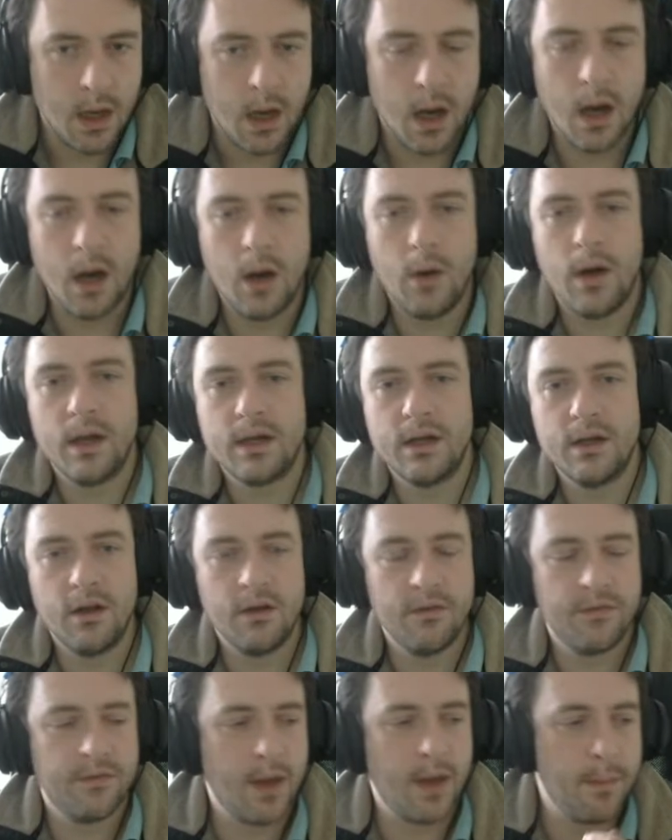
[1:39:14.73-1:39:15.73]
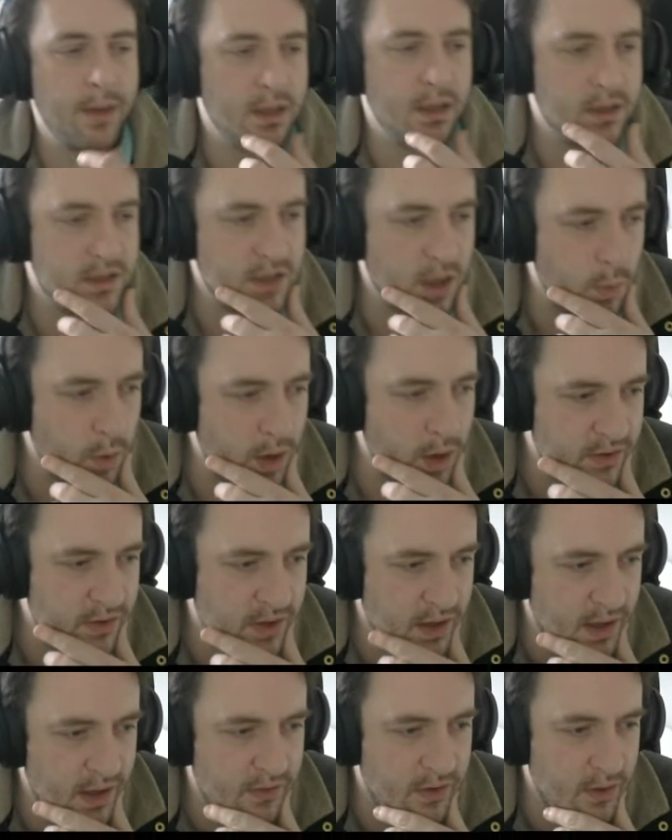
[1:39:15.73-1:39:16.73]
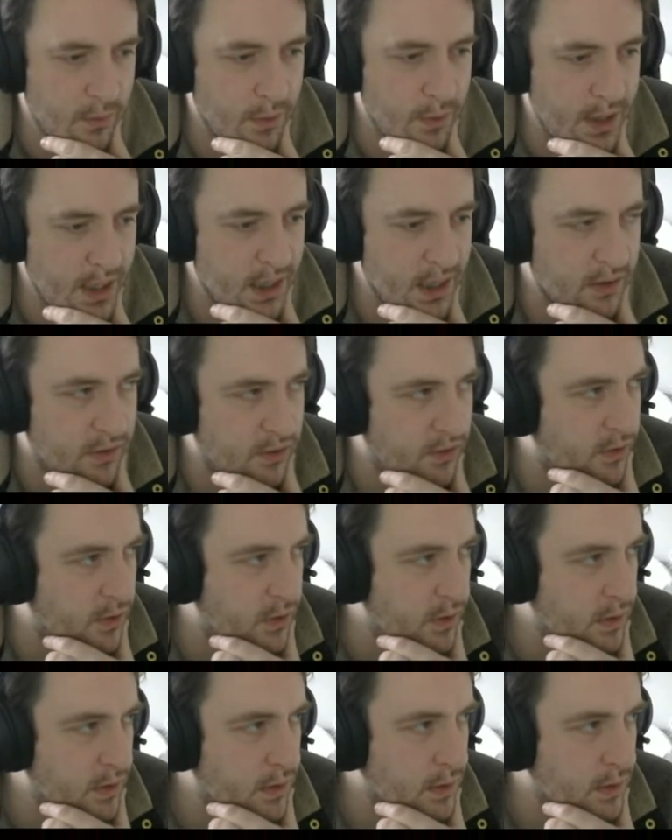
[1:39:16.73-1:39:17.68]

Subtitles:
Oh, I don't know if, I mean, so what, is it released?